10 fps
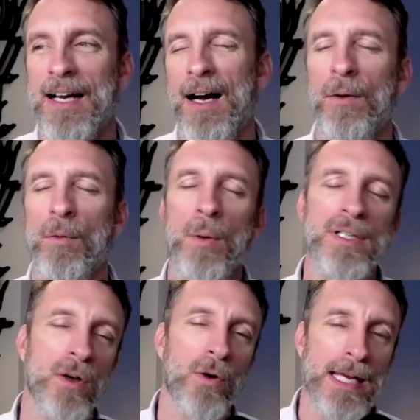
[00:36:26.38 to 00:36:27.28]
why don't we
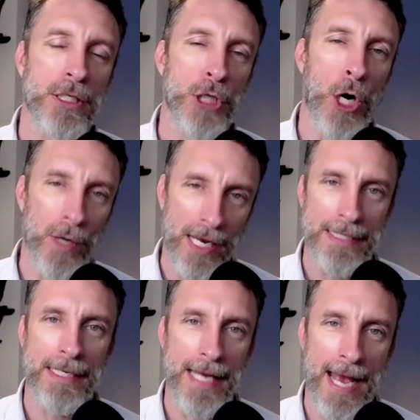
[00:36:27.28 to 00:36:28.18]
just go get a donut
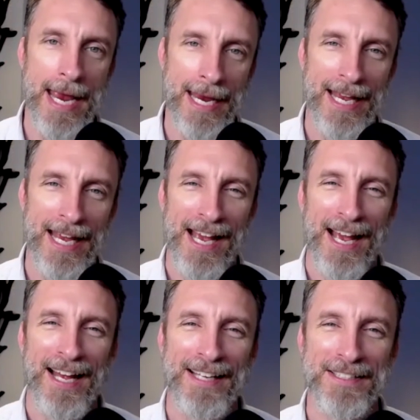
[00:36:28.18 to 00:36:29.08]
today
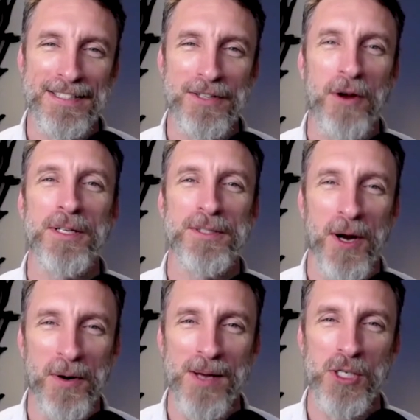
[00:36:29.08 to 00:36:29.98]
and just go to the
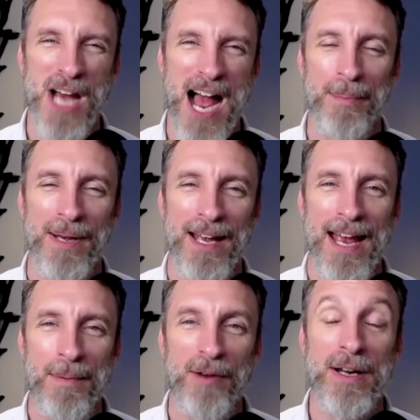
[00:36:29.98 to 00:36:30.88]
donut shop?
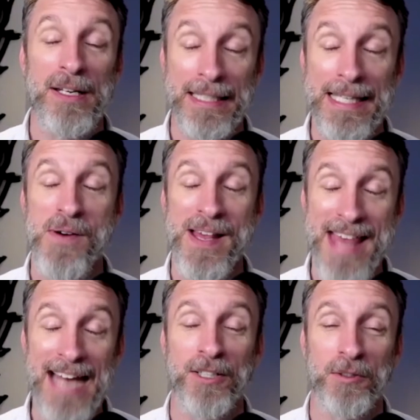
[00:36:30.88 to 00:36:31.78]
And my friend's like, you know what,
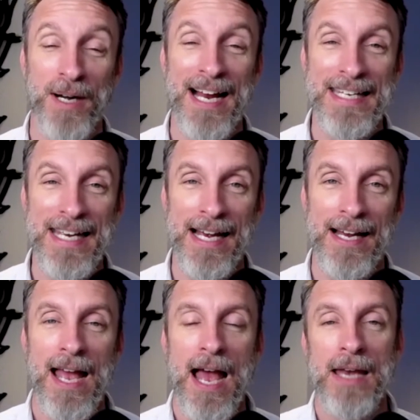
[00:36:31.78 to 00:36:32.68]
that's a great idea.
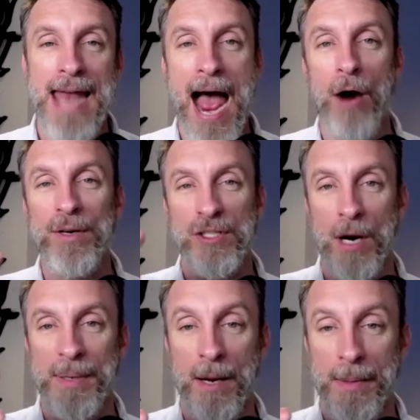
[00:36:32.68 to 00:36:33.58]
Now we start
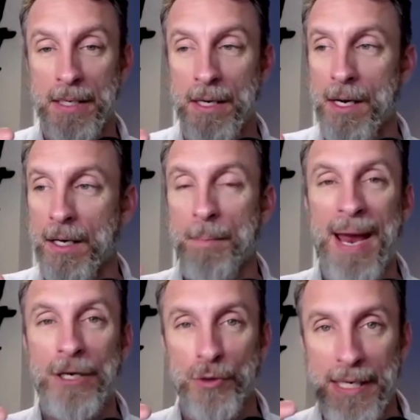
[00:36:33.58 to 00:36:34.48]
becoming
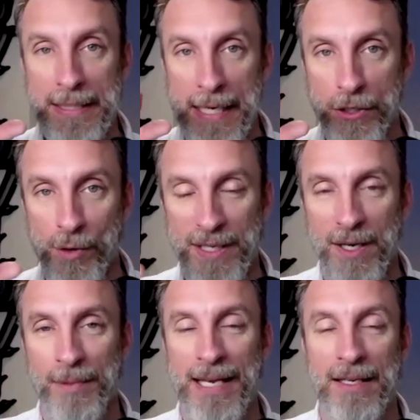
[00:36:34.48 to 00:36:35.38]
compatriots and doing
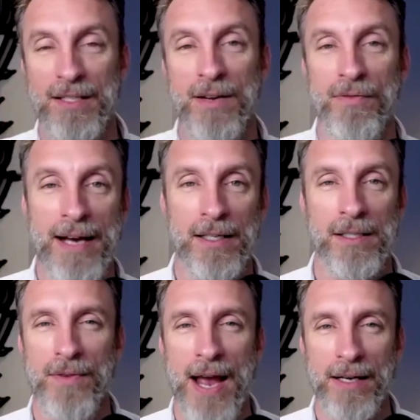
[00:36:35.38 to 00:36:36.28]
something that doesn't affect us
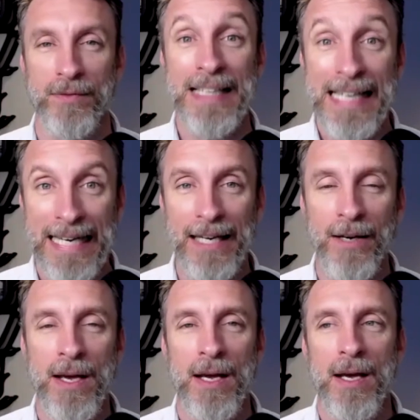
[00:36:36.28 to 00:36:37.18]
effectively.
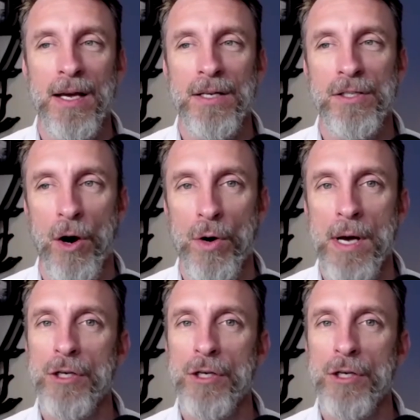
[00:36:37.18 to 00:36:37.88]
So